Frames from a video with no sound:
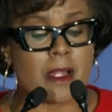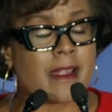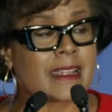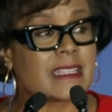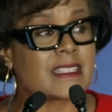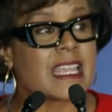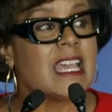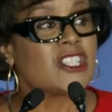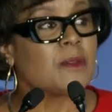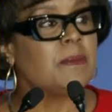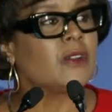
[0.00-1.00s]
markets
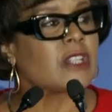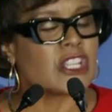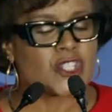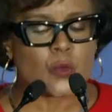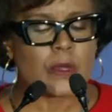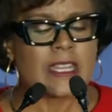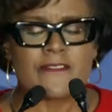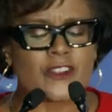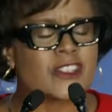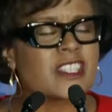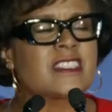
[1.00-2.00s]
to build a
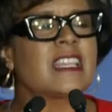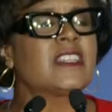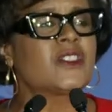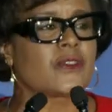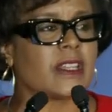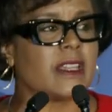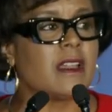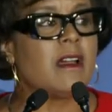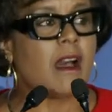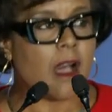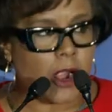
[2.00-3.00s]
21st century
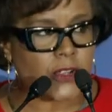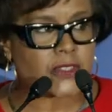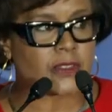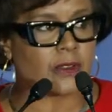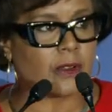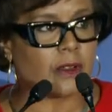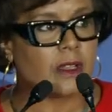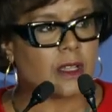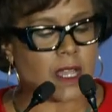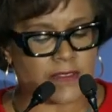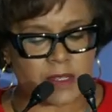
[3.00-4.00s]
arsenal
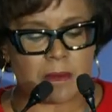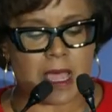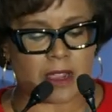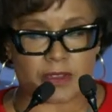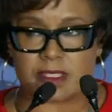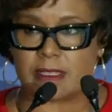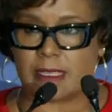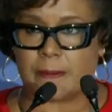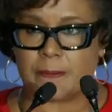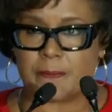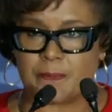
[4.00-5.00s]
of democracy.